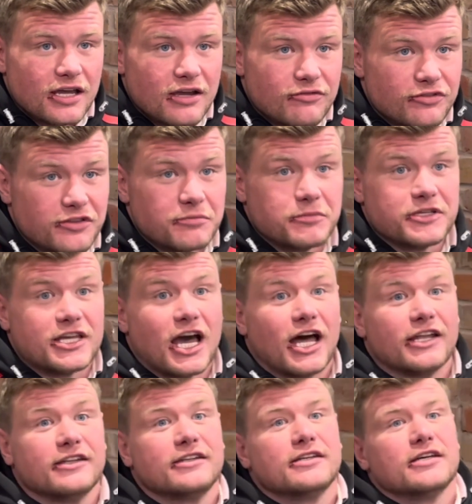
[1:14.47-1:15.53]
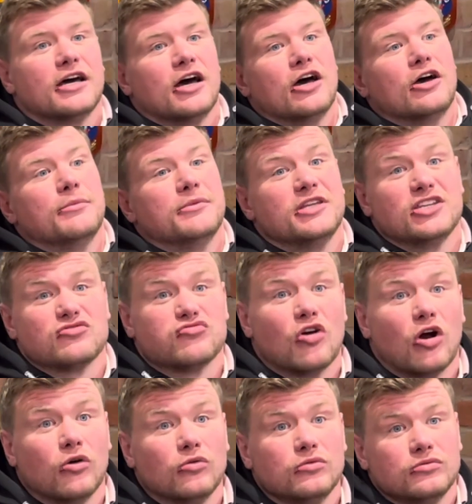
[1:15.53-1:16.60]
everything began in this
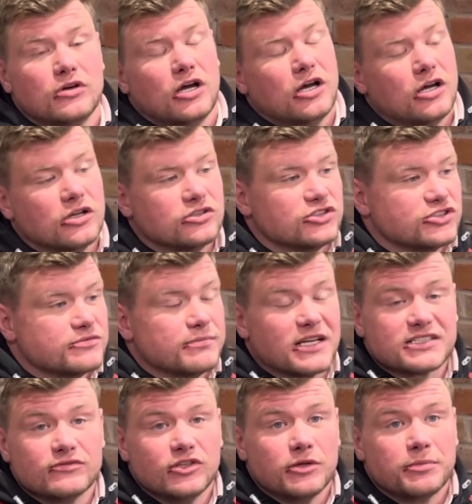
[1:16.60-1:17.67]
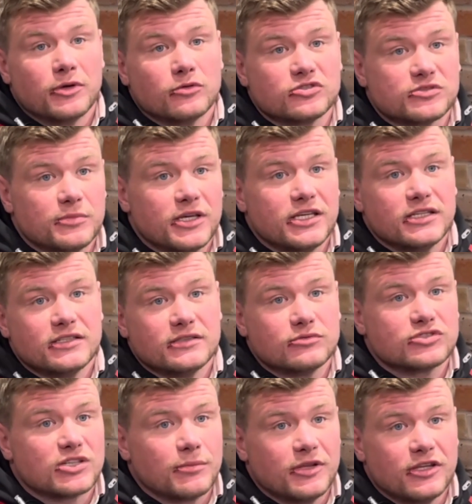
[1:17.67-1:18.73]
role just massively appealed to me, and it
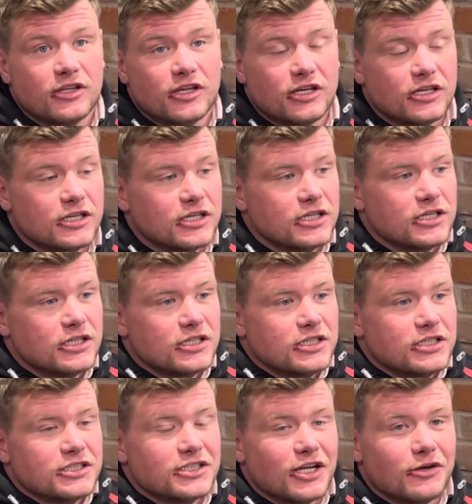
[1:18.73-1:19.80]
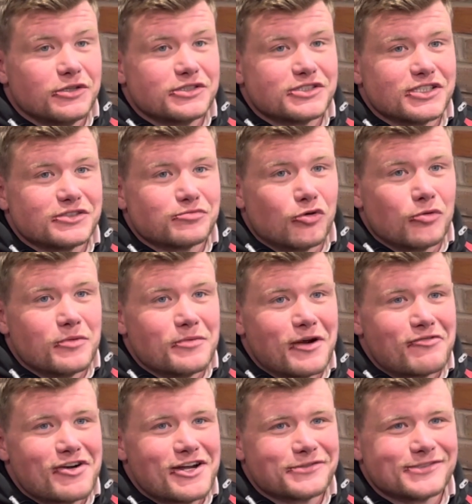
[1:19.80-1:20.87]
was something that it's brought me
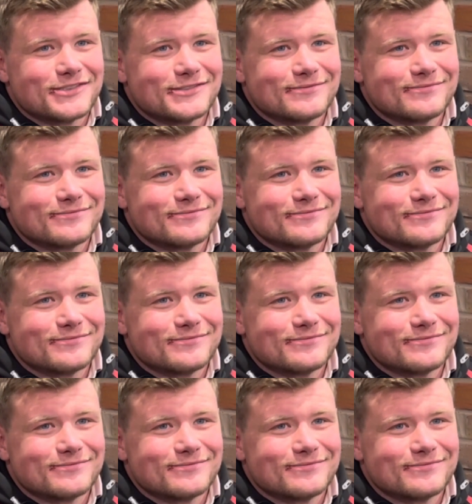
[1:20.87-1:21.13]
back round.